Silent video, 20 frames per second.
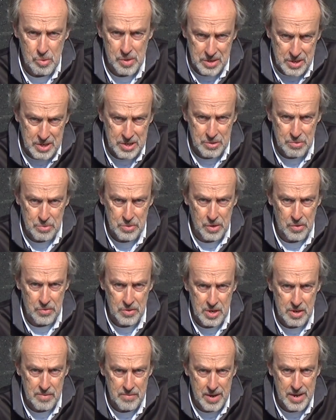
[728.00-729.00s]
were killed on
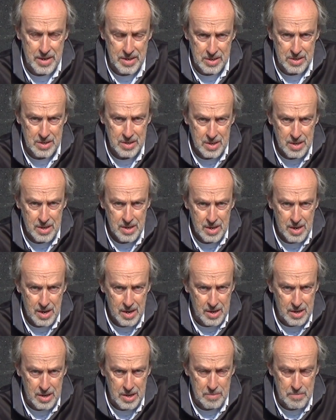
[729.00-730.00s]
the event.
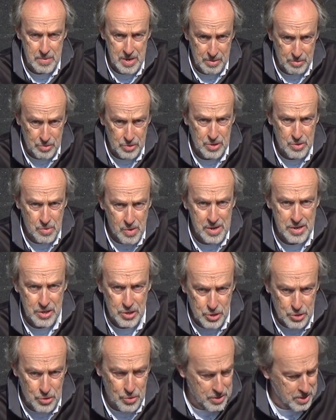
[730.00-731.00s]
It was quite
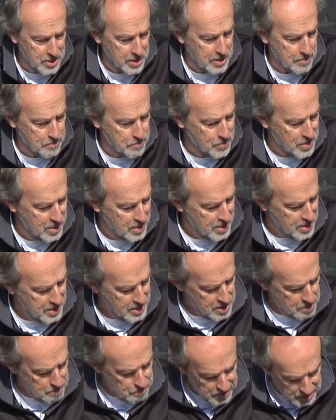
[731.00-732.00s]
shocking.
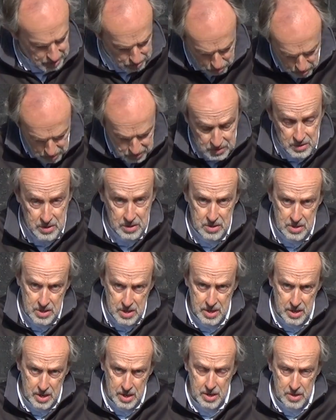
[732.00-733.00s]
But it was the
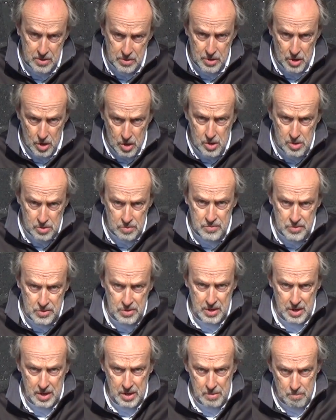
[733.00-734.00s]
year that
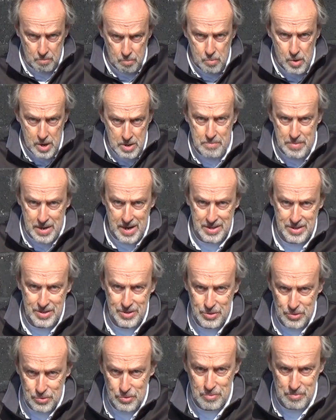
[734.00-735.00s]
Honda went back to the
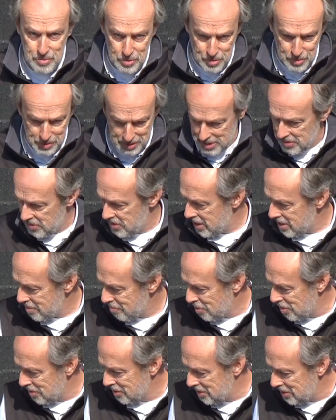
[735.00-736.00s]
drawing board and they
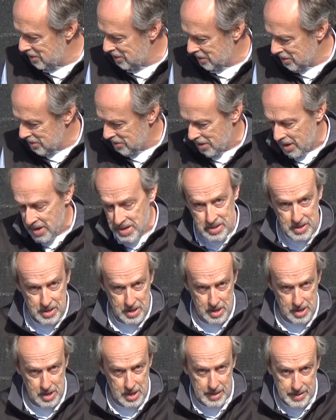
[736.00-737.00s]
wanted to create
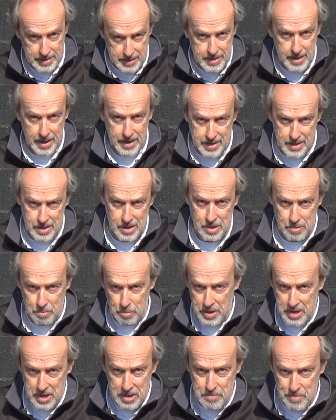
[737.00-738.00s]
a Dakar
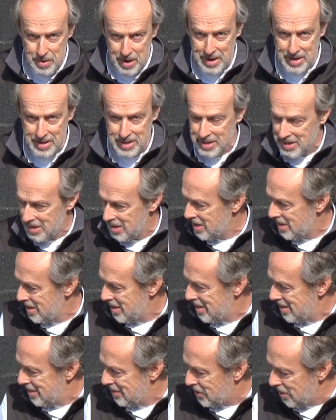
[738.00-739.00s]
winning bike.
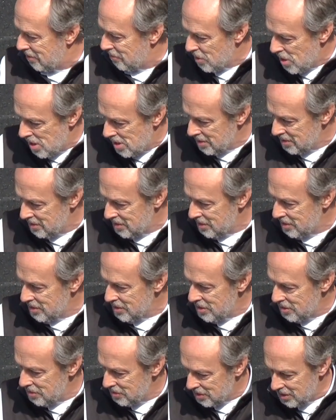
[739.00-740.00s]
So rather than
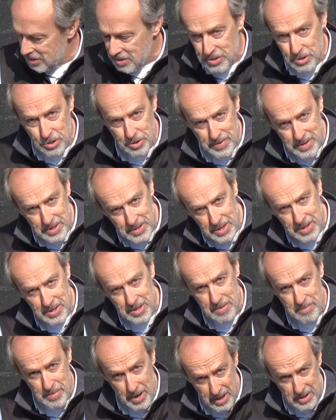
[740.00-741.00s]
using sort of
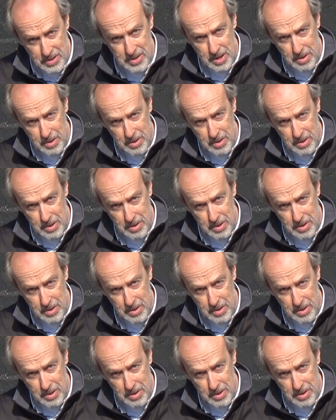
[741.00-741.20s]
existing bikes,